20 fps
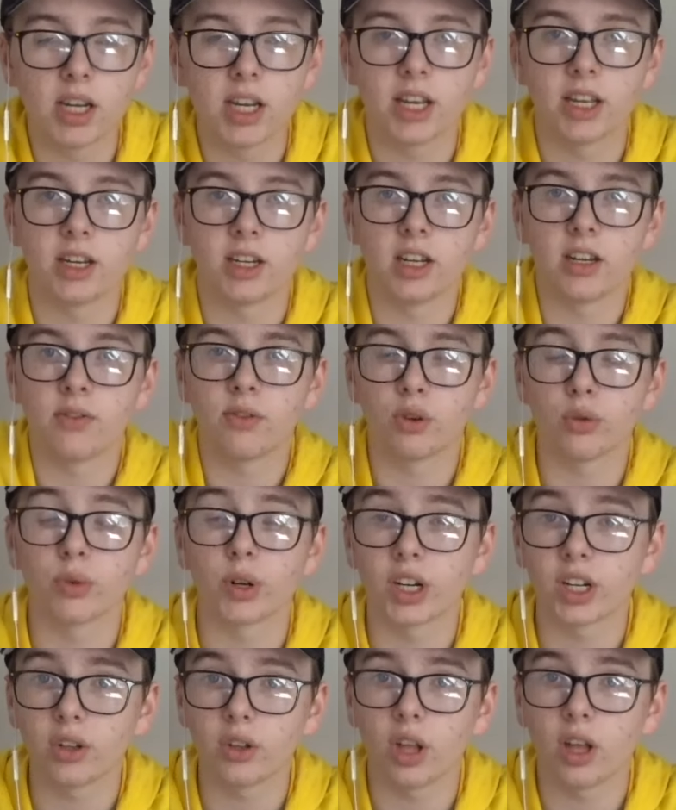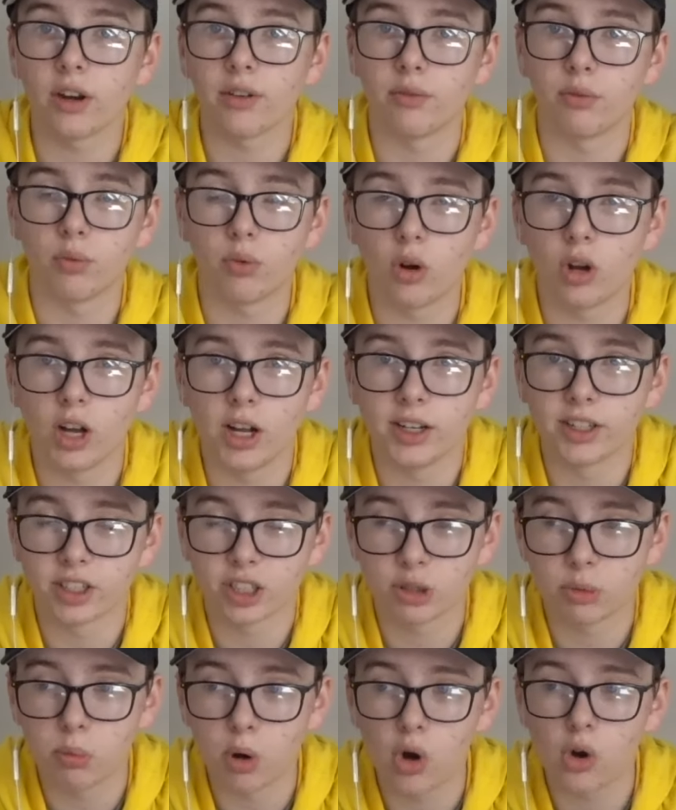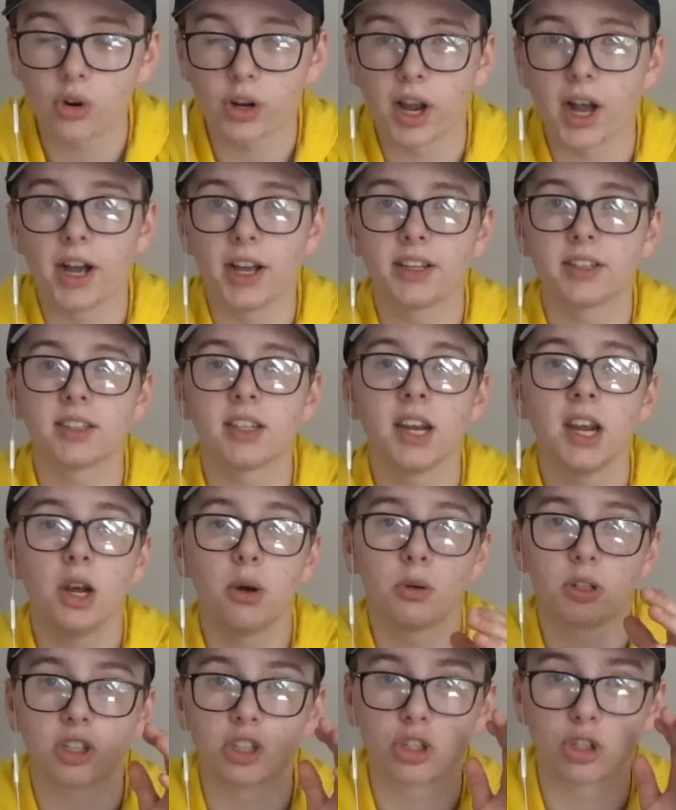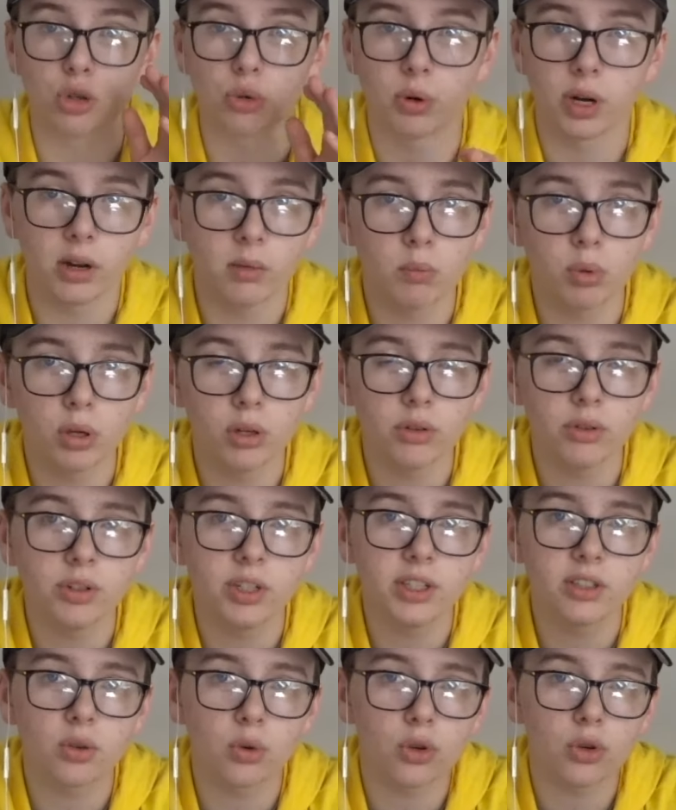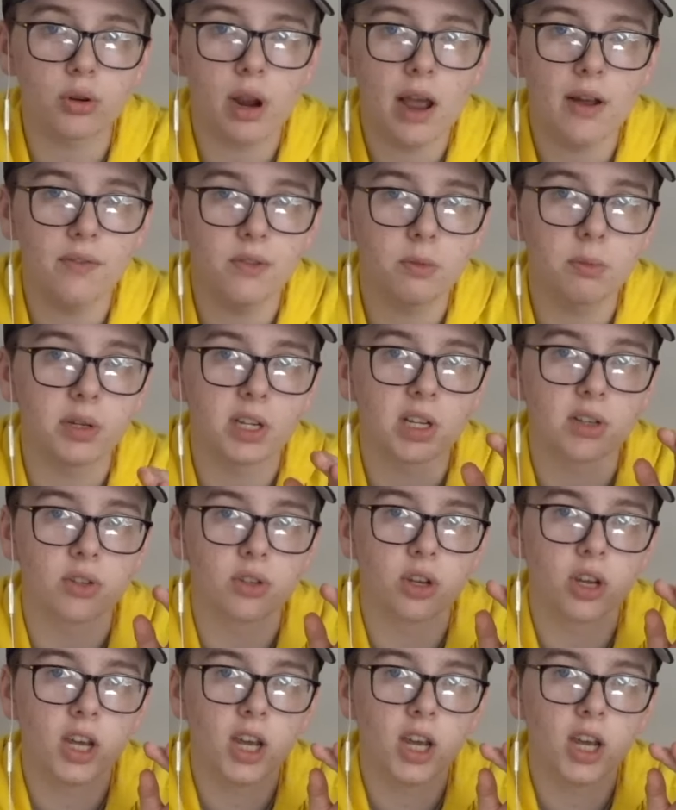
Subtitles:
And if you're running a lot of small guys, which is great in pre-release or draft, because